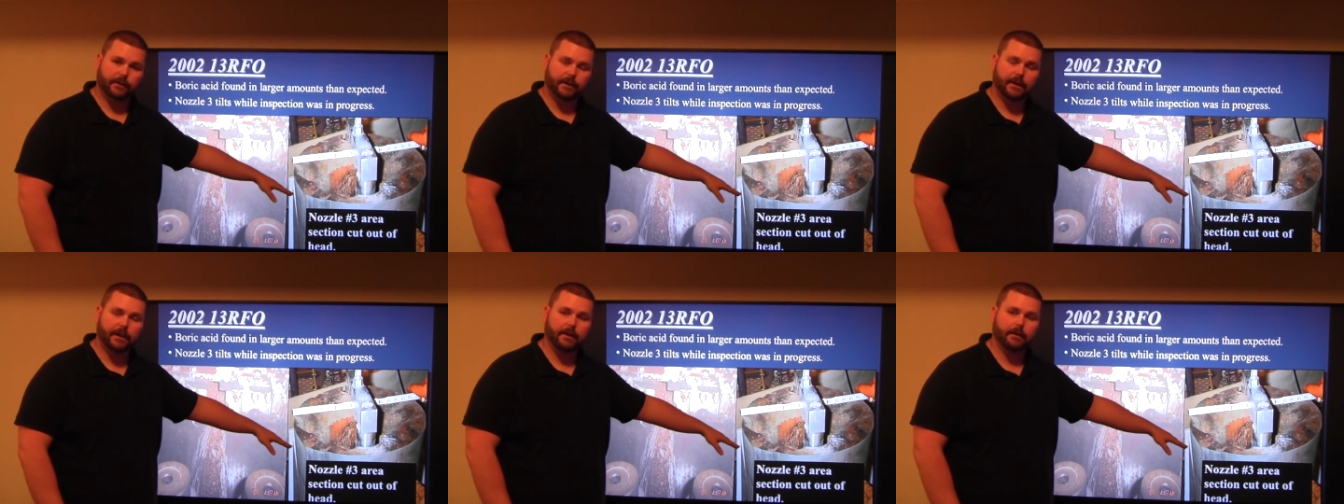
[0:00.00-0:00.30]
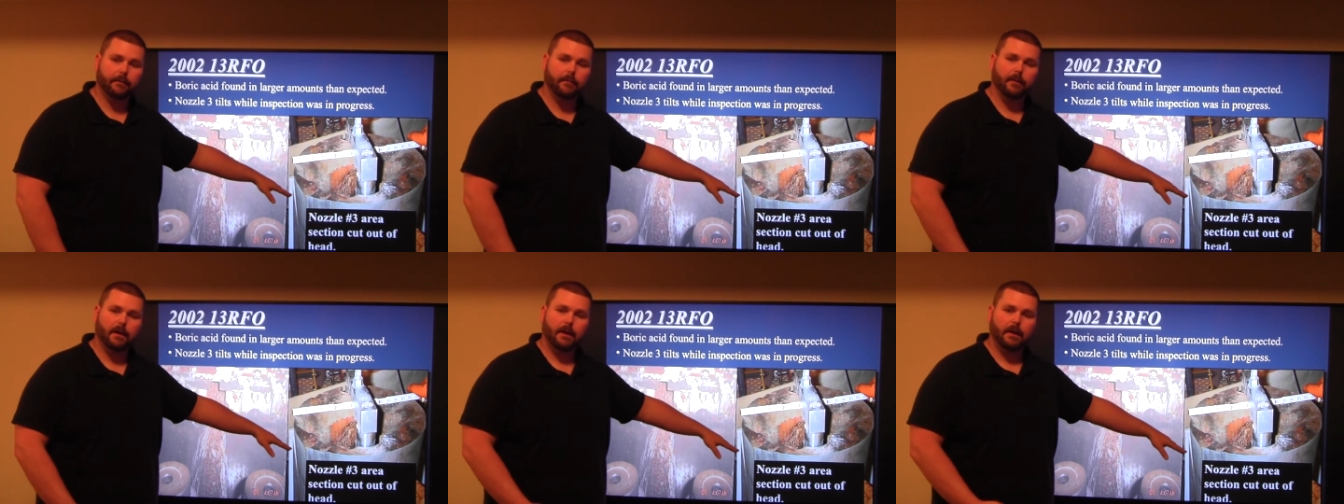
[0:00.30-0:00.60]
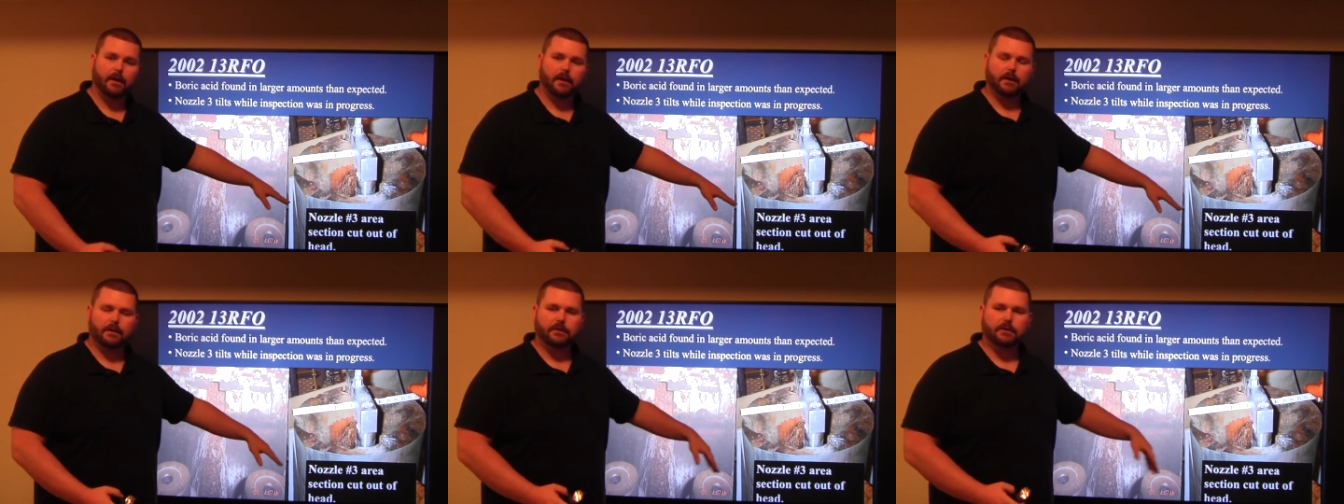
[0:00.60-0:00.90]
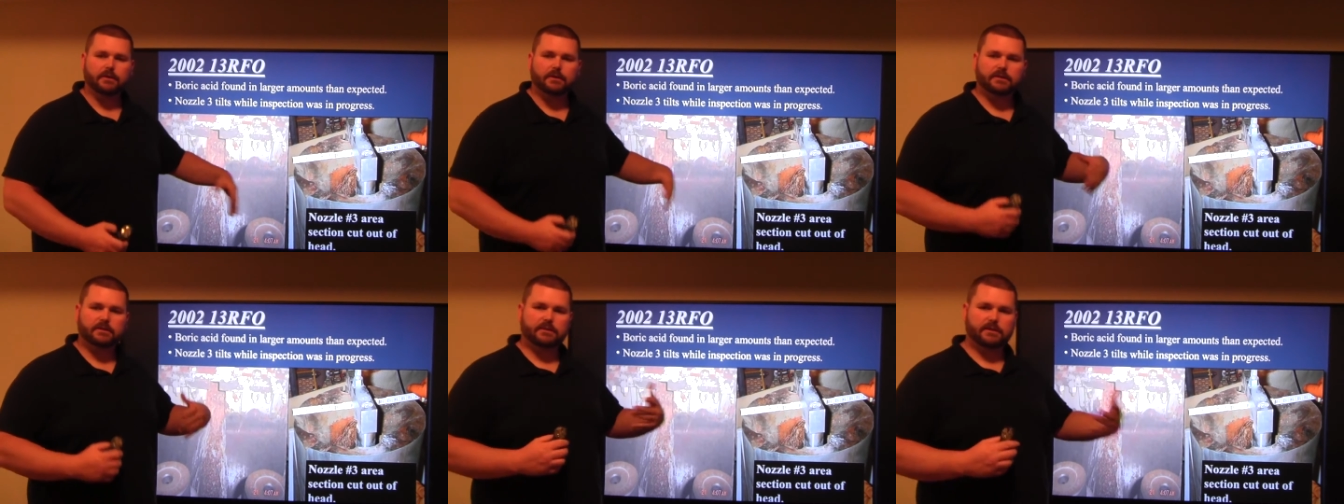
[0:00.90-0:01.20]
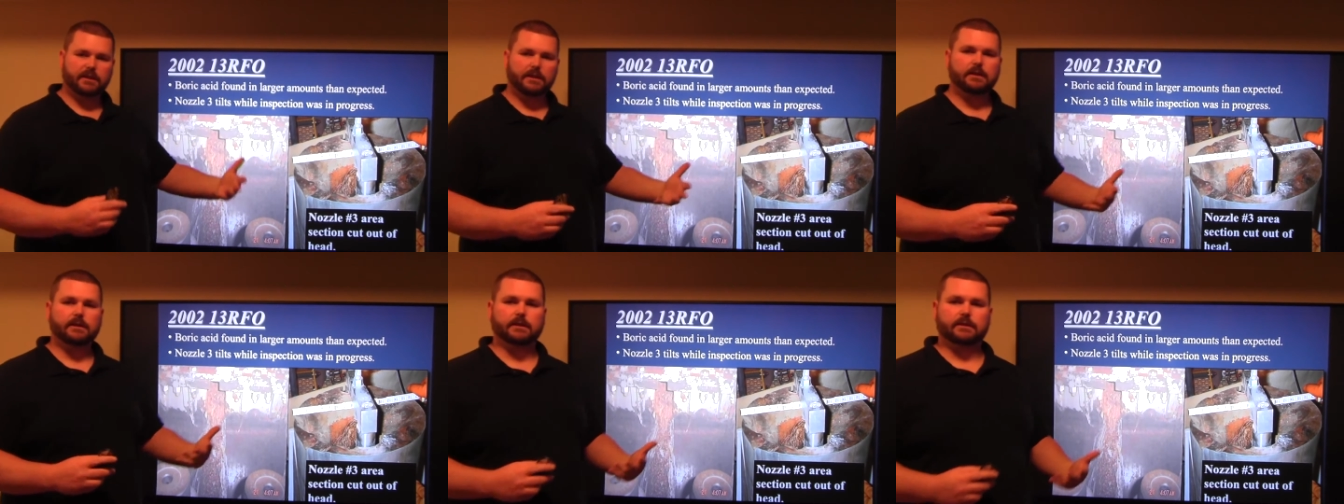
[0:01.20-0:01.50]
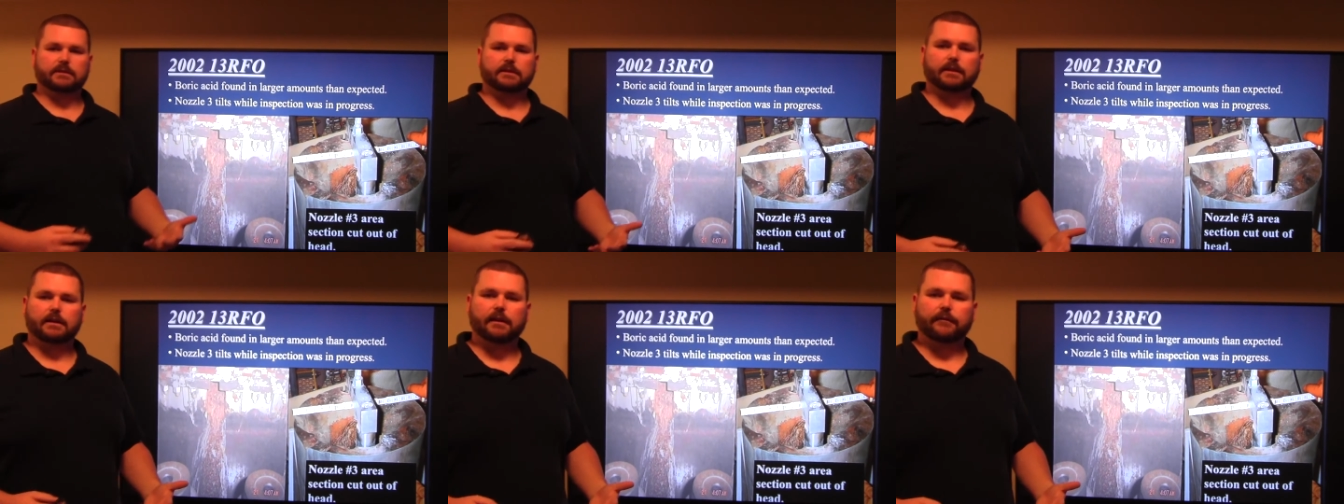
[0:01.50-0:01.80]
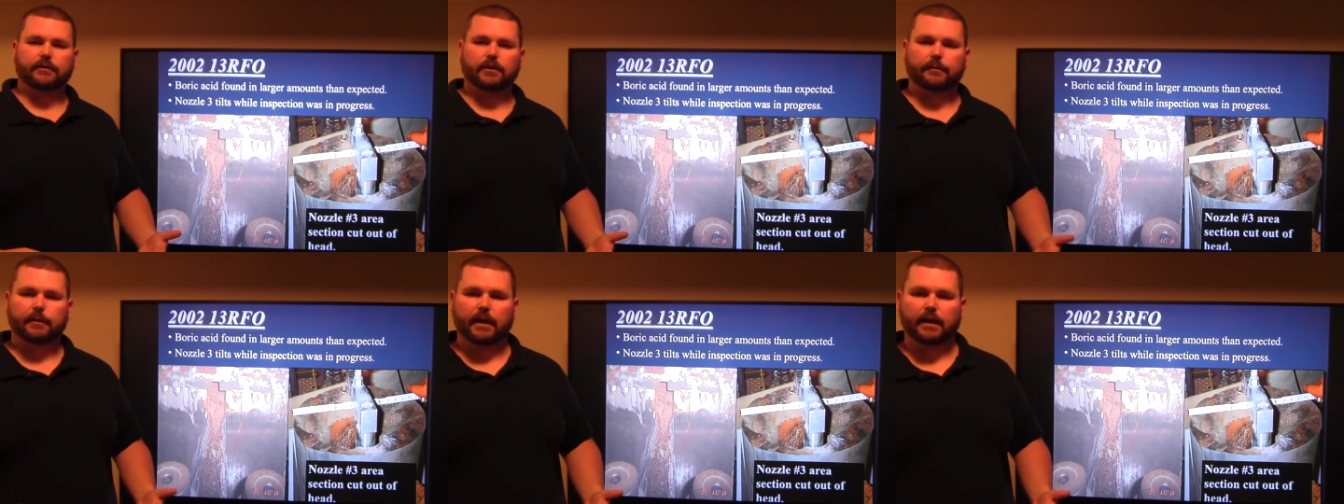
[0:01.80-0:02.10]
Again, you can see the
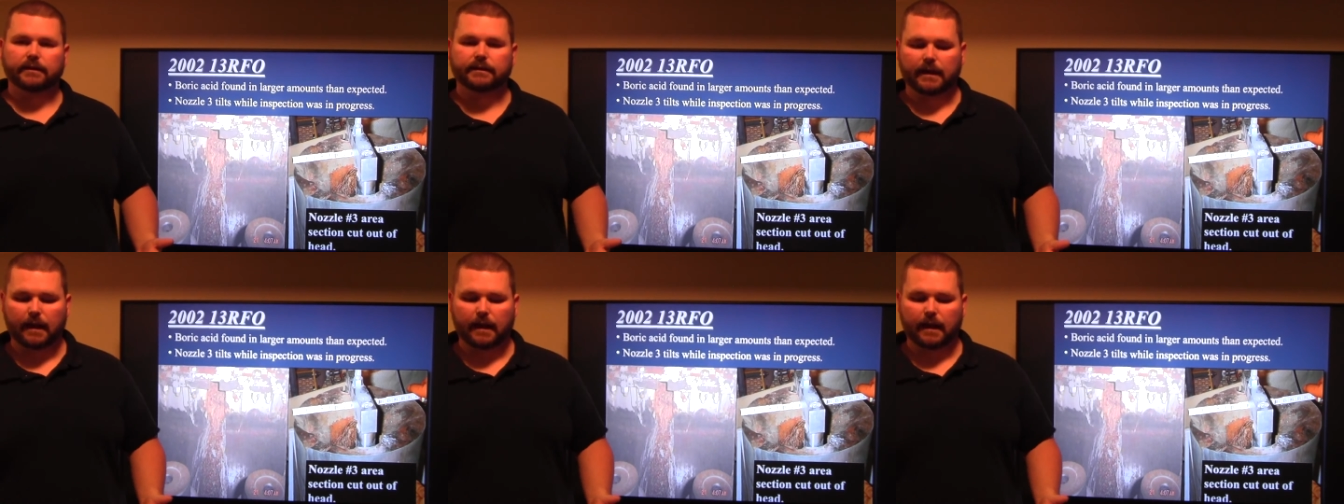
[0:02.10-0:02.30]
significant amount